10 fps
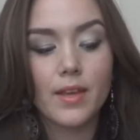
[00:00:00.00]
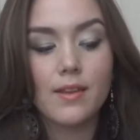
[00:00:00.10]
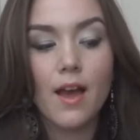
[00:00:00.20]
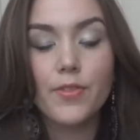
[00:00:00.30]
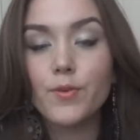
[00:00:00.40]

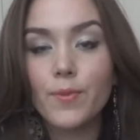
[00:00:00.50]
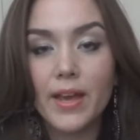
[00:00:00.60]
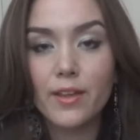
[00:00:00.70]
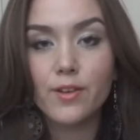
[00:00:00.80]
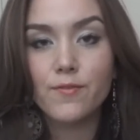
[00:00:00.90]
not the
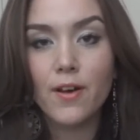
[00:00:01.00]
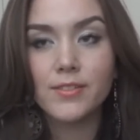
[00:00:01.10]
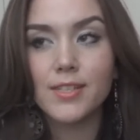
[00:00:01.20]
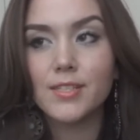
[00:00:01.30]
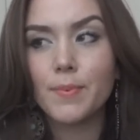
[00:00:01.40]
regular
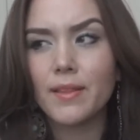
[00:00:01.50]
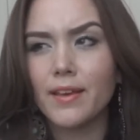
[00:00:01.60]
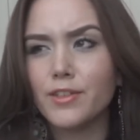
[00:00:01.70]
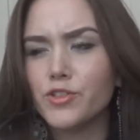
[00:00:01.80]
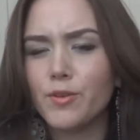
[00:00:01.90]
falsies but
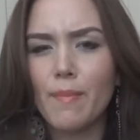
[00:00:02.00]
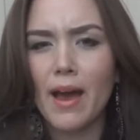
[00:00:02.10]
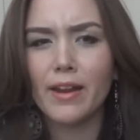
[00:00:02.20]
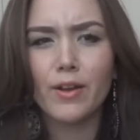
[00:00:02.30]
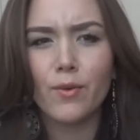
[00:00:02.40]
like the
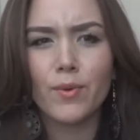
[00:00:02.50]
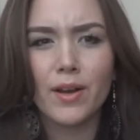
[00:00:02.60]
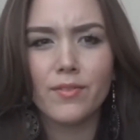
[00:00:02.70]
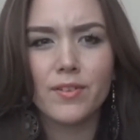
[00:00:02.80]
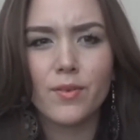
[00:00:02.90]
dramatic or
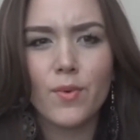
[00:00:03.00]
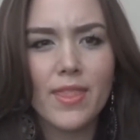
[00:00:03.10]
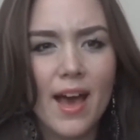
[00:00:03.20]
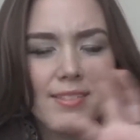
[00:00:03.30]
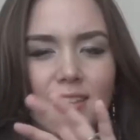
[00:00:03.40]
whatever the
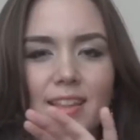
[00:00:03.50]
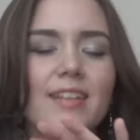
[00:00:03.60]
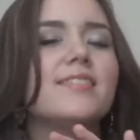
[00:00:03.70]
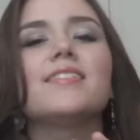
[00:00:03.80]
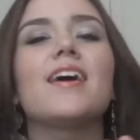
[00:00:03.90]
one that has the
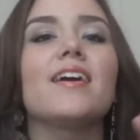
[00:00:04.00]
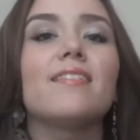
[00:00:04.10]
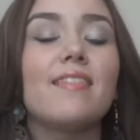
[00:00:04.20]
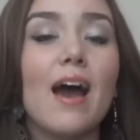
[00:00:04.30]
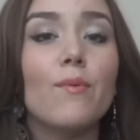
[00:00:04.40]
lace
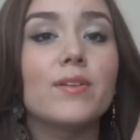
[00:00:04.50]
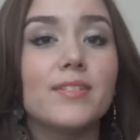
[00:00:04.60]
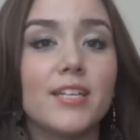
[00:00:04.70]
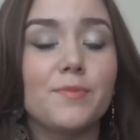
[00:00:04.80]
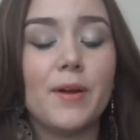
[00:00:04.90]
design that one
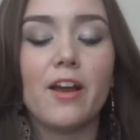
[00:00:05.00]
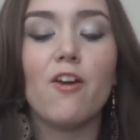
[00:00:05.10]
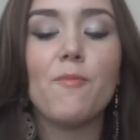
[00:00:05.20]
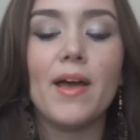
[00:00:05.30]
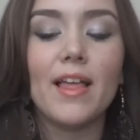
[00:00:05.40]
does break
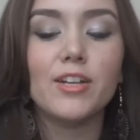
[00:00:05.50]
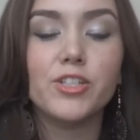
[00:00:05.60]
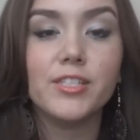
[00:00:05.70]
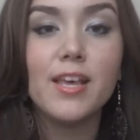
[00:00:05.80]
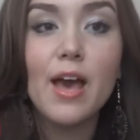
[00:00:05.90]
off my
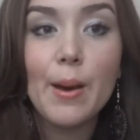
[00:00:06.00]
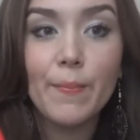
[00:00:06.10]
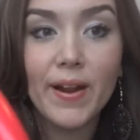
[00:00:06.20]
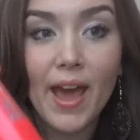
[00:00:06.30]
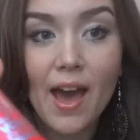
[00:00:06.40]
lashes
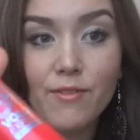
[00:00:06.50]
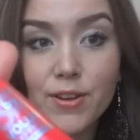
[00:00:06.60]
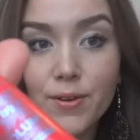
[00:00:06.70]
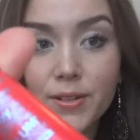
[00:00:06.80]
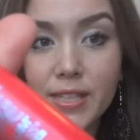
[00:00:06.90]
but I
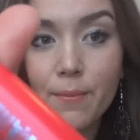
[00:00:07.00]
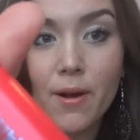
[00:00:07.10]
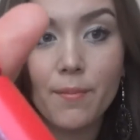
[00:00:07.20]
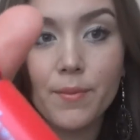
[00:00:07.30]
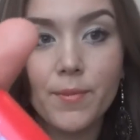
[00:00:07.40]
haven't noticed that
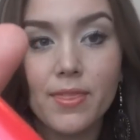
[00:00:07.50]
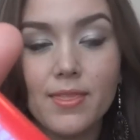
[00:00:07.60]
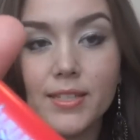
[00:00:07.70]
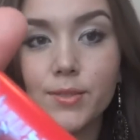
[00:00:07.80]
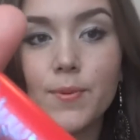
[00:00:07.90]
problem with
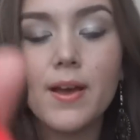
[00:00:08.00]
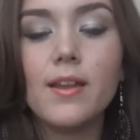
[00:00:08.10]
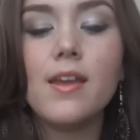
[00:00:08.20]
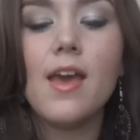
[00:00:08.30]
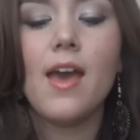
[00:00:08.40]
this
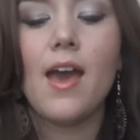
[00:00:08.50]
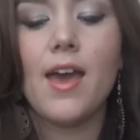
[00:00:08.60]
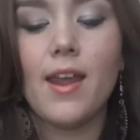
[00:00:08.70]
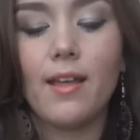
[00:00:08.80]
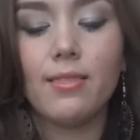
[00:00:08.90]
one
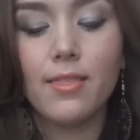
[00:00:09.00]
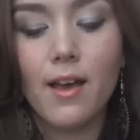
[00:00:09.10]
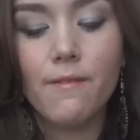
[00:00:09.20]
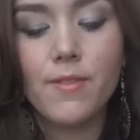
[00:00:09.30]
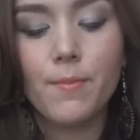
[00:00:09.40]
and I
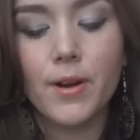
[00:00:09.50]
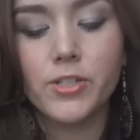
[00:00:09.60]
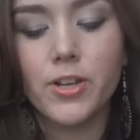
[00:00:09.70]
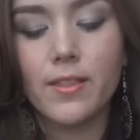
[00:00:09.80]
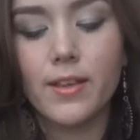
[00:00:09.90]
love the
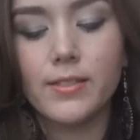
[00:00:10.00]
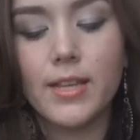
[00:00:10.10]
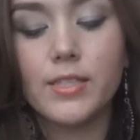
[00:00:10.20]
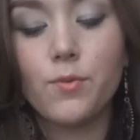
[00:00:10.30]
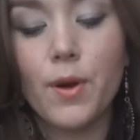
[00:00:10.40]
brush on this
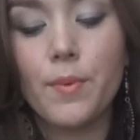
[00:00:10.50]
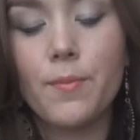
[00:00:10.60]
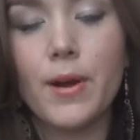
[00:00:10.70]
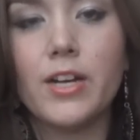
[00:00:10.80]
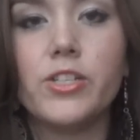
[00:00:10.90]
it's a rubber
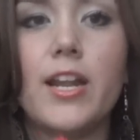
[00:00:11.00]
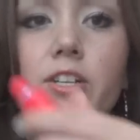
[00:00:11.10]
brush and